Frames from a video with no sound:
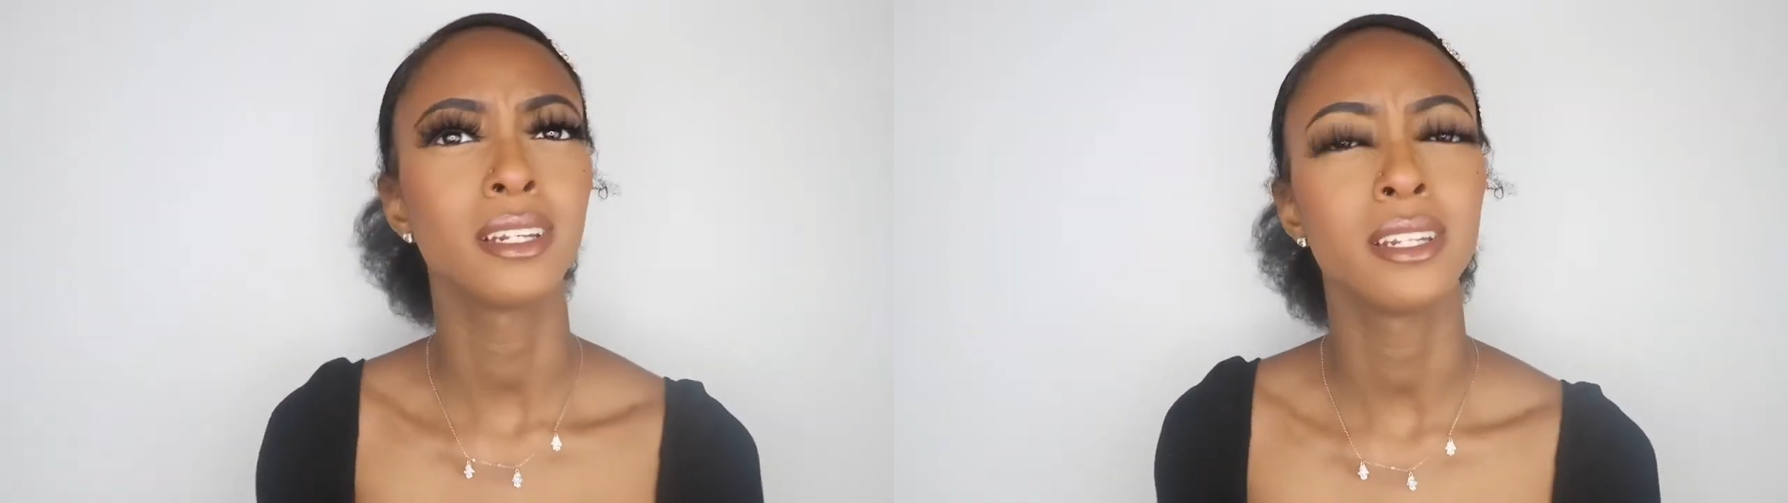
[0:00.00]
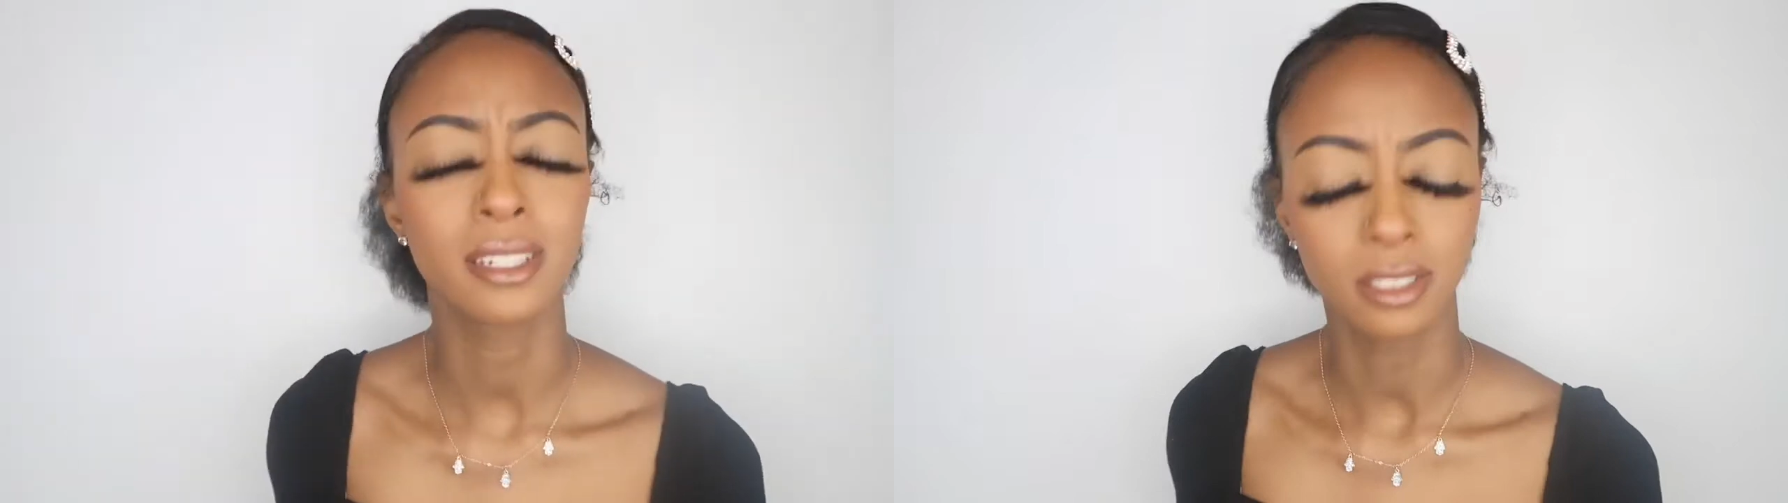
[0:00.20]

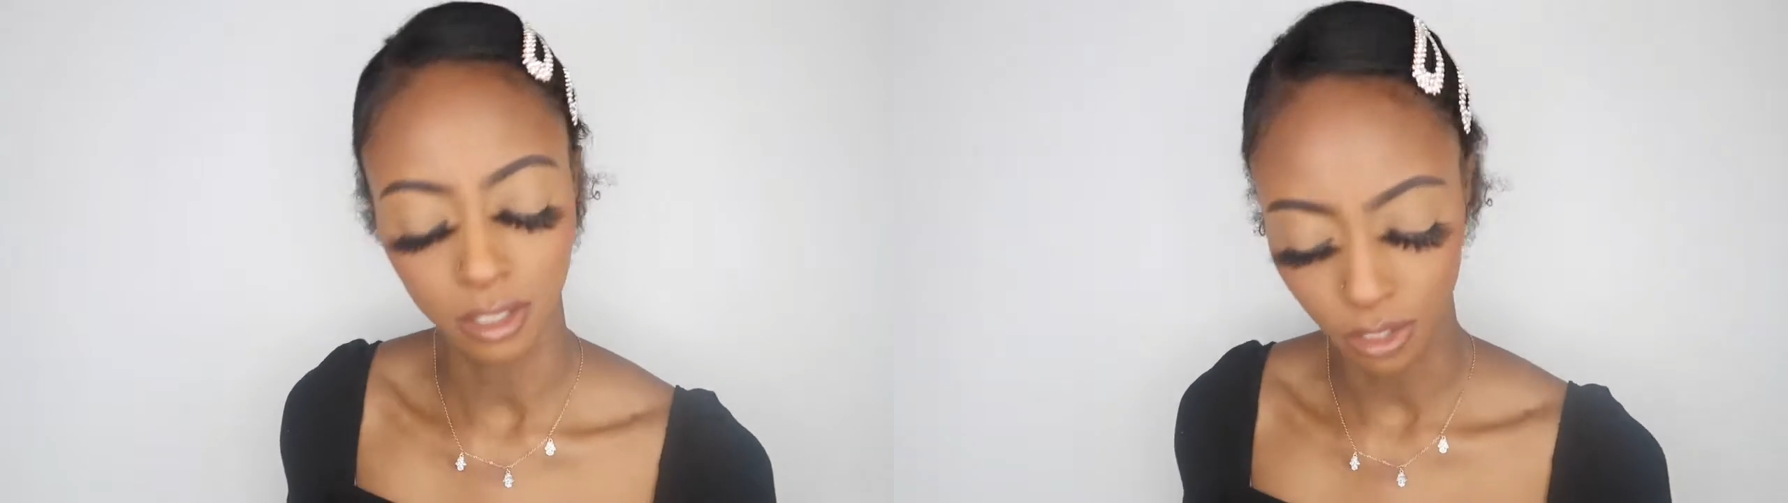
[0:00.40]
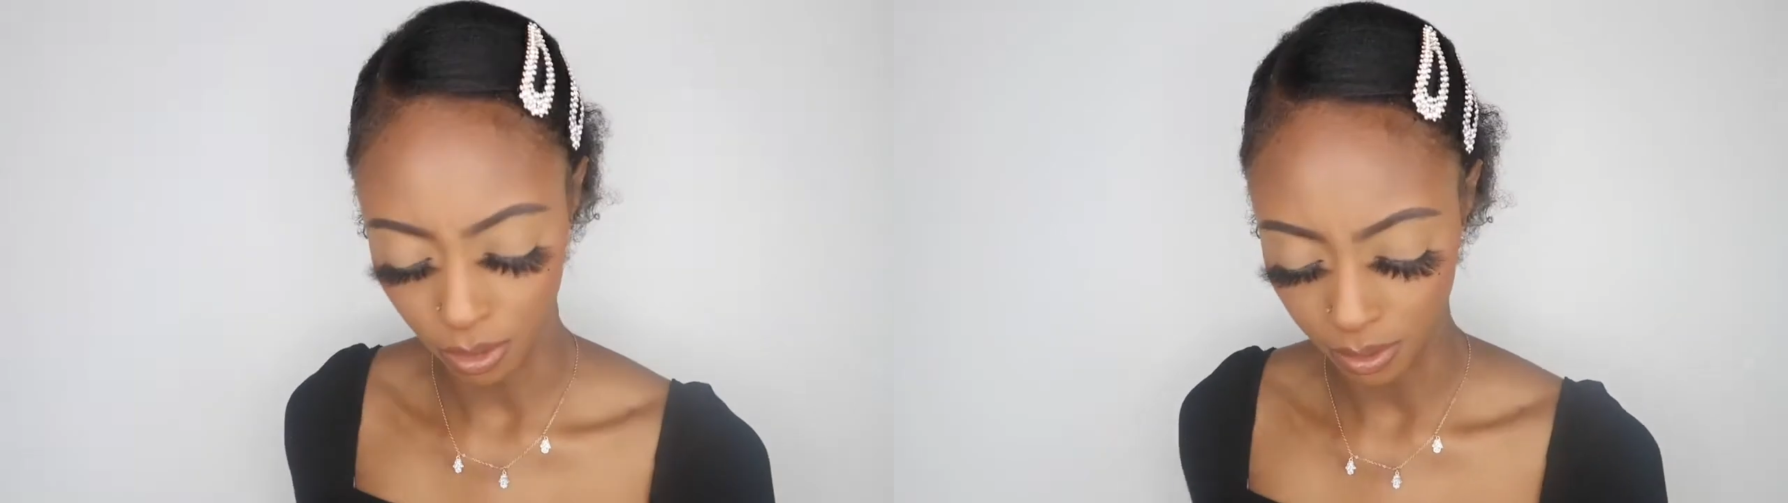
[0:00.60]
in
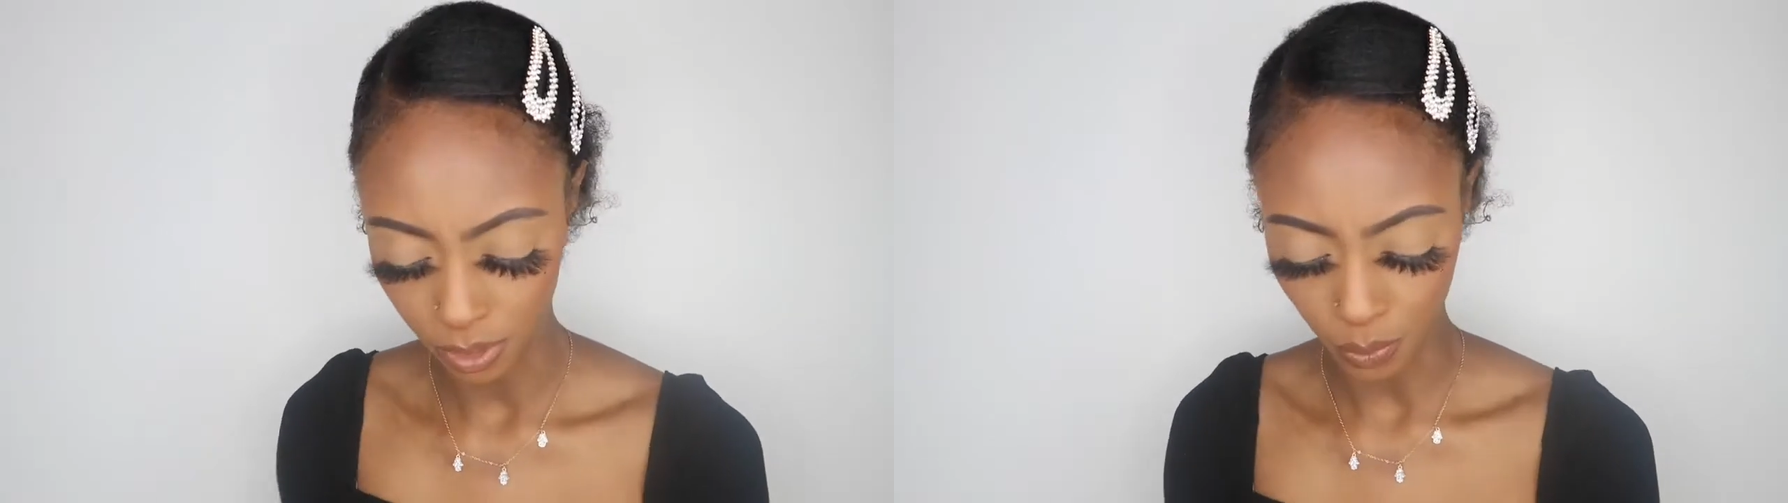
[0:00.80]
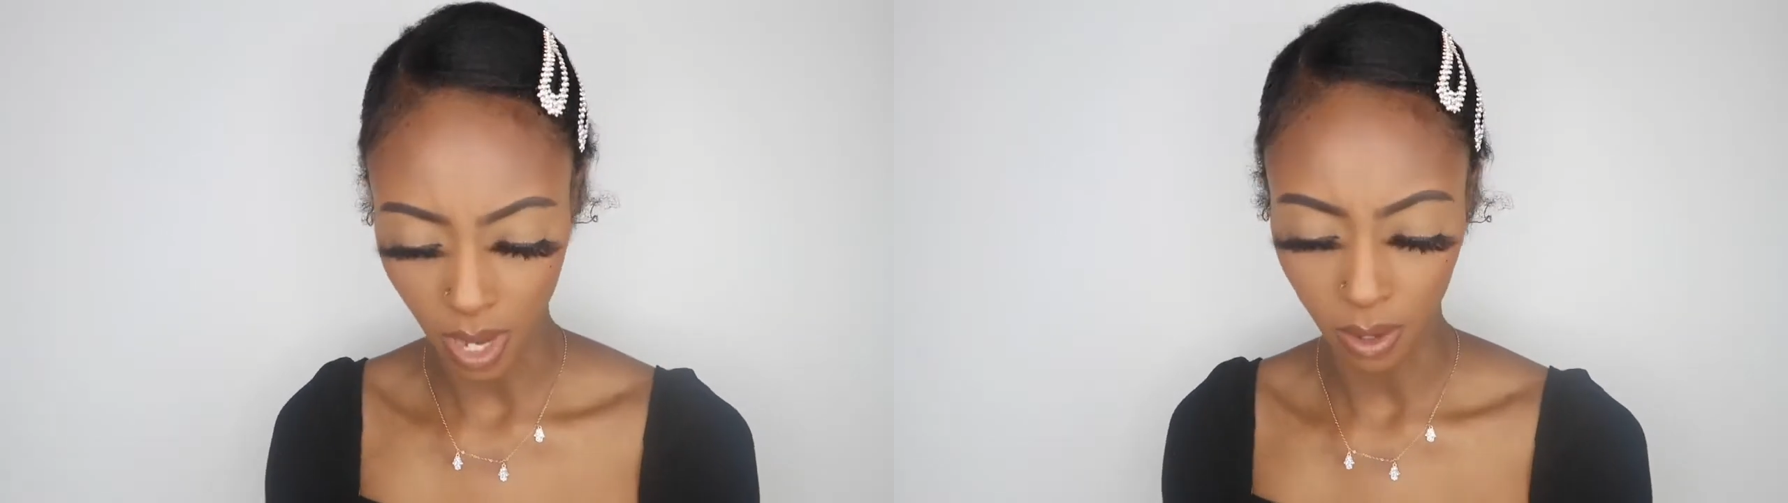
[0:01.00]
too
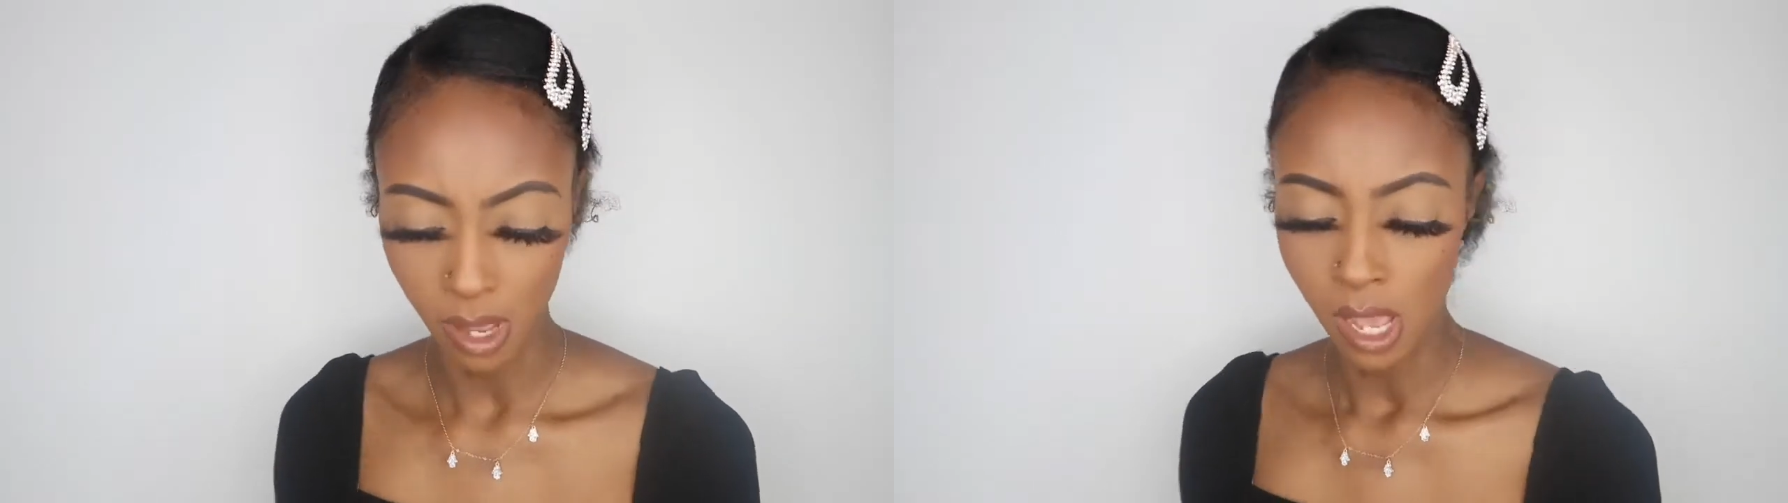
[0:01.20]
as well.